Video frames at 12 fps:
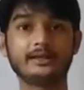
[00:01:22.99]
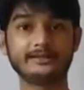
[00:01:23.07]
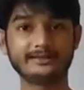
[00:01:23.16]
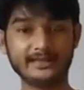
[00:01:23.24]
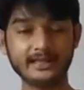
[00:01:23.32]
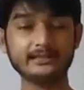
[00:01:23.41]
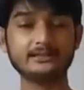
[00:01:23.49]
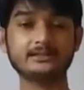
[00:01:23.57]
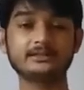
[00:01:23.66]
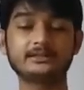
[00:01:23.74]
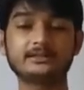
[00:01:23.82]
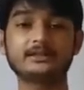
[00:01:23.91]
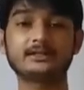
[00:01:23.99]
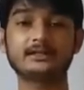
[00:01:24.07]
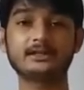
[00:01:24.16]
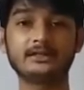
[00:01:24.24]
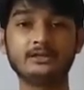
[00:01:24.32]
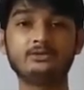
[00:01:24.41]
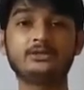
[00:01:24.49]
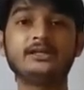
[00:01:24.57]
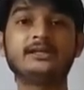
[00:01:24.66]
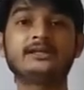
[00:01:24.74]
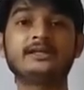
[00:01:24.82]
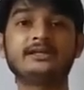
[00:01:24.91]
that
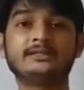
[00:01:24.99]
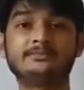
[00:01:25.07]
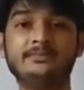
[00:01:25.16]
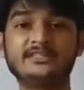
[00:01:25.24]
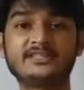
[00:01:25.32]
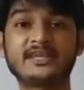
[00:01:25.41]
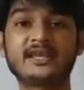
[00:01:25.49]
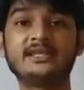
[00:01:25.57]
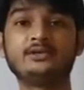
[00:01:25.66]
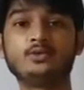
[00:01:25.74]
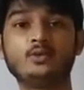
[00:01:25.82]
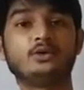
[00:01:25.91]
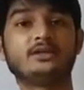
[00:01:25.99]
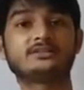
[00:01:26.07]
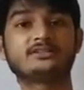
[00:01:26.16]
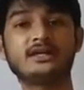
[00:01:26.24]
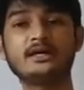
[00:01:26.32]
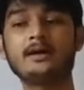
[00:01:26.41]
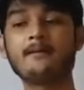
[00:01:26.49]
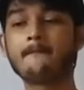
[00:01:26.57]
utility is basically known as the